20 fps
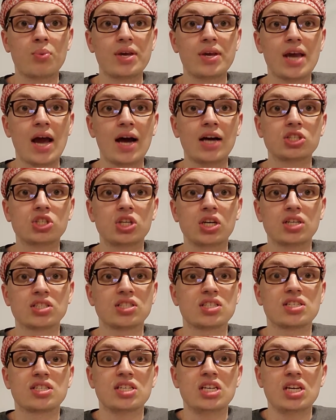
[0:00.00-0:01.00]
we got a
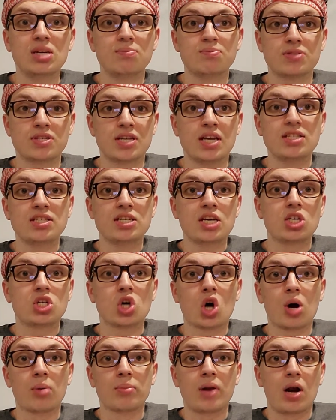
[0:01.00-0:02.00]
chance to see Sensei
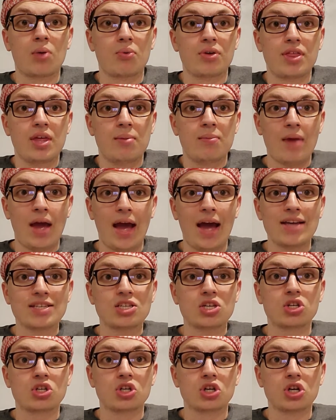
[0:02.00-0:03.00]
Garmadon with him
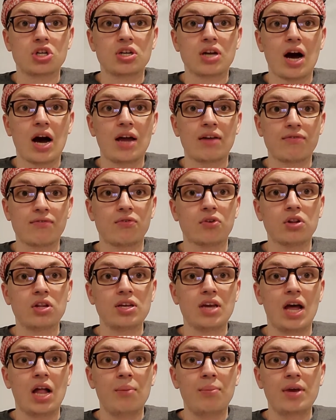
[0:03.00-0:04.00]
as a good guy
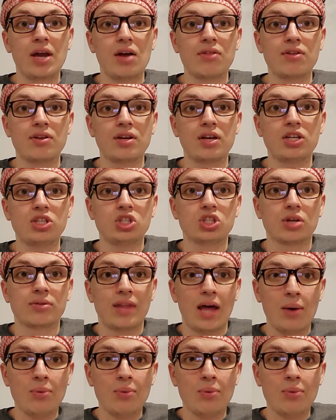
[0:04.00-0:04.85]
fully helping out the ninja.